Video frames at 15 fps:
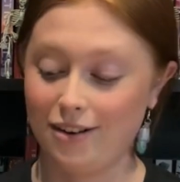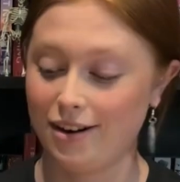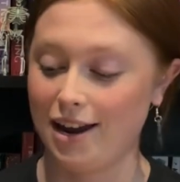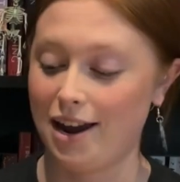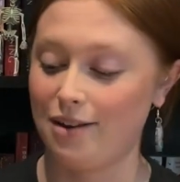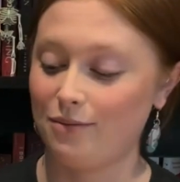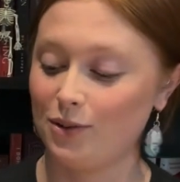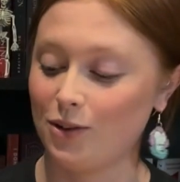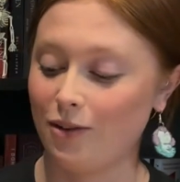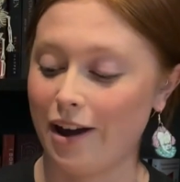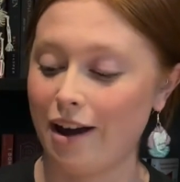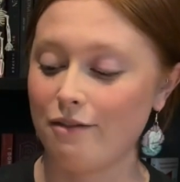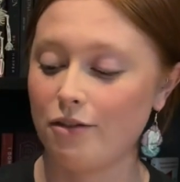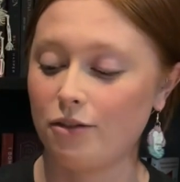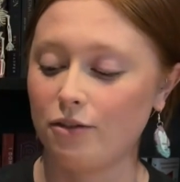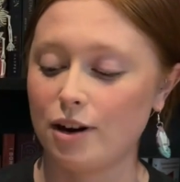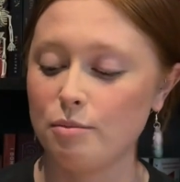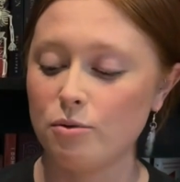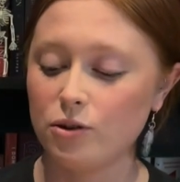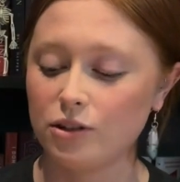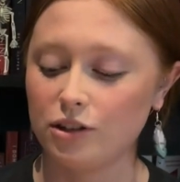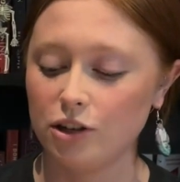Okay, so I have 3
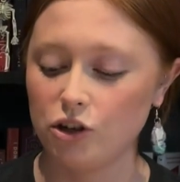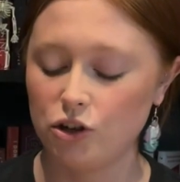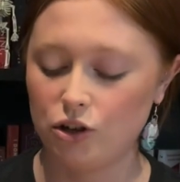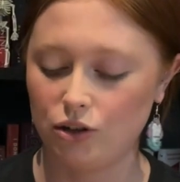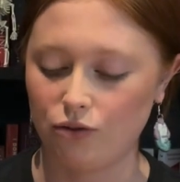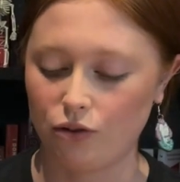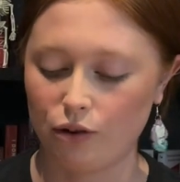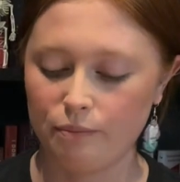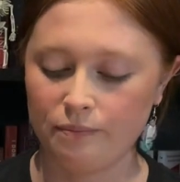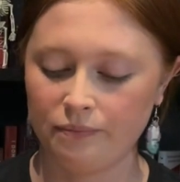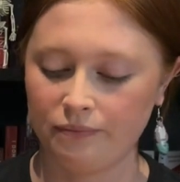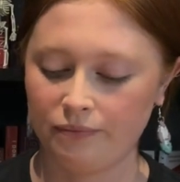books to choose from.